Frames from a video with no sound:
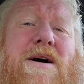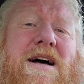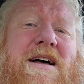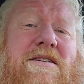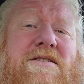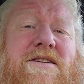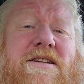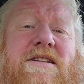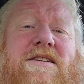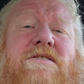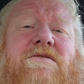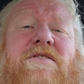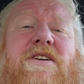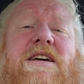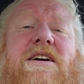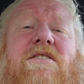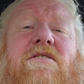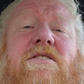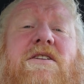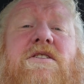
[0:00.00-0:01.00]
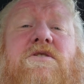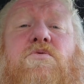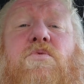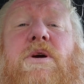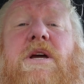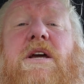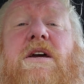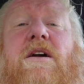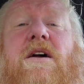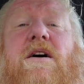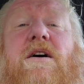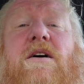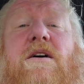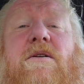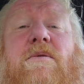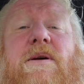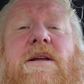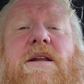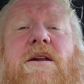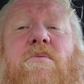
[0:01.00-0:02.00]
of miles on this vehicle this week.
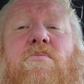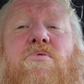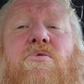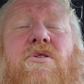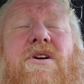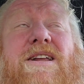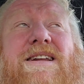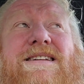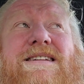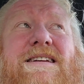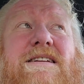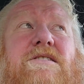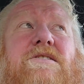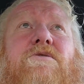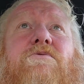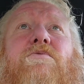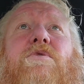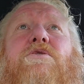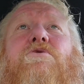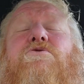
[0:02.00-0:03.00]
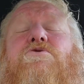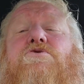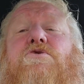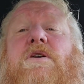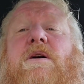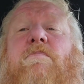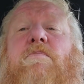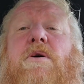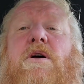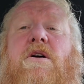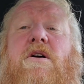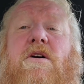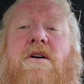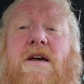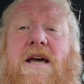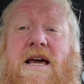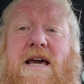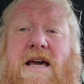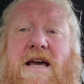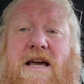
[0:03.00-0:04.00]
Uh, we did a pretty decent road trip
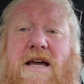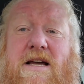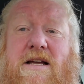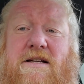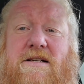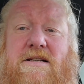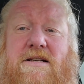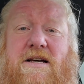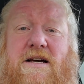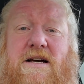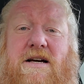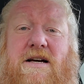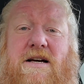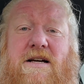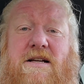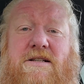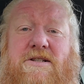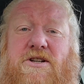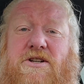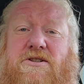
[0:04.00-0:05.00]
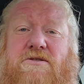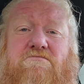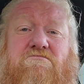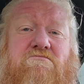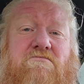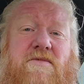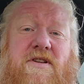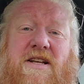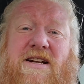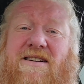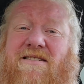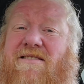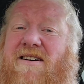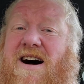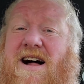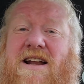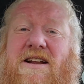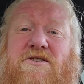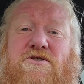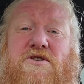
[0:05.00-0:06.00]
and uh, just did a
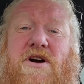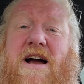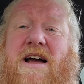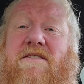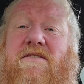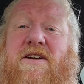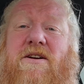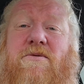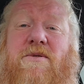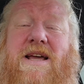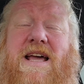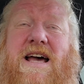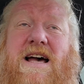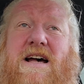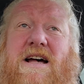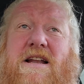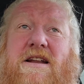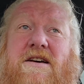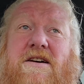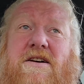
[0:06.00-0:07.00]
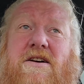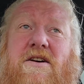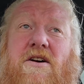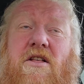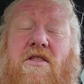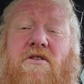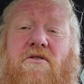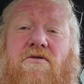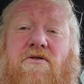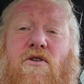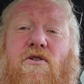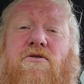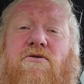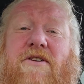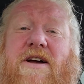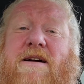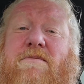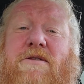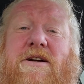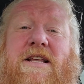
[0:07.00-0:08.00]
lot of driving. We had the full
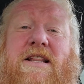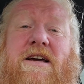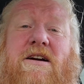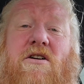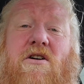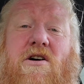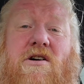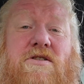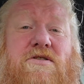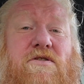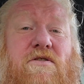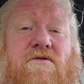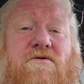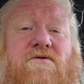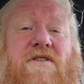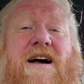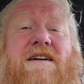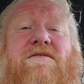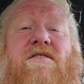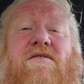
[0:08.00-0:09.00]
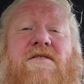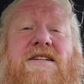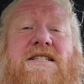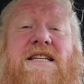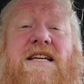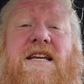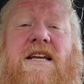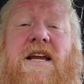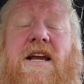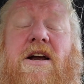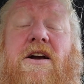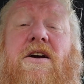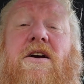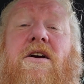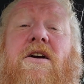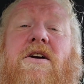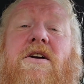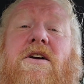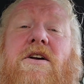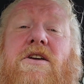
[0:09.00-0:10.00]
family in the car, so five of us in
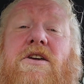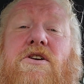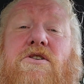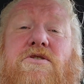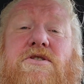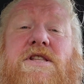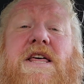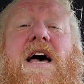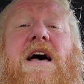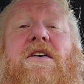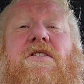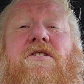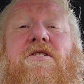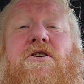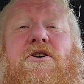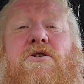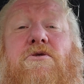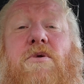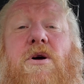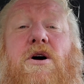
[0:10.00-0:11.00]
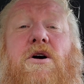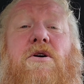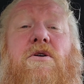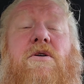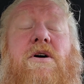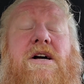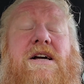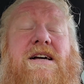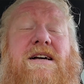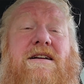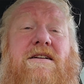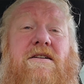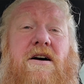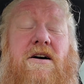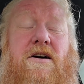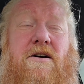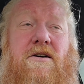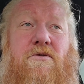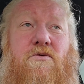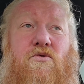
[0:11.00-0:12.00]
here. Used that third row,
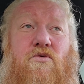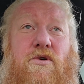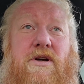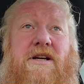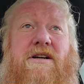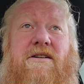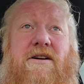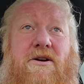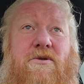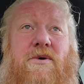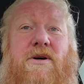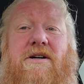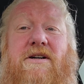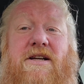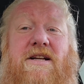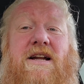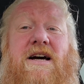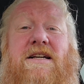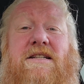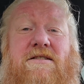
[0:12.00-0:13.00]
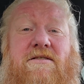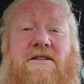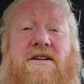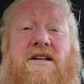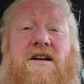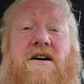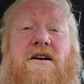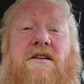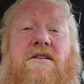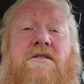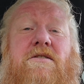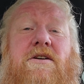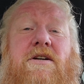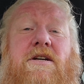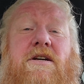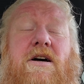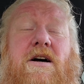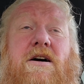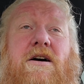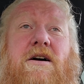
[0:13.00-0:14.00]
uh, really, really nicely done,
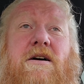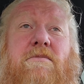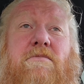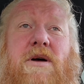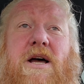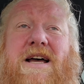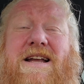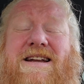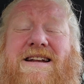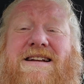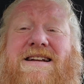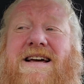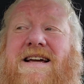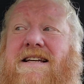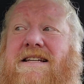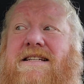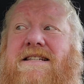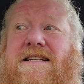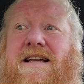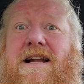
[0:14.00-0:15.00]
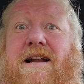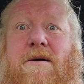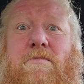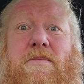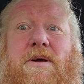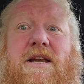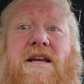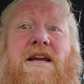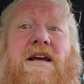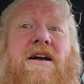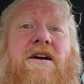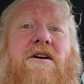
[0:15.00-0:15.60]
um, and a nice setup in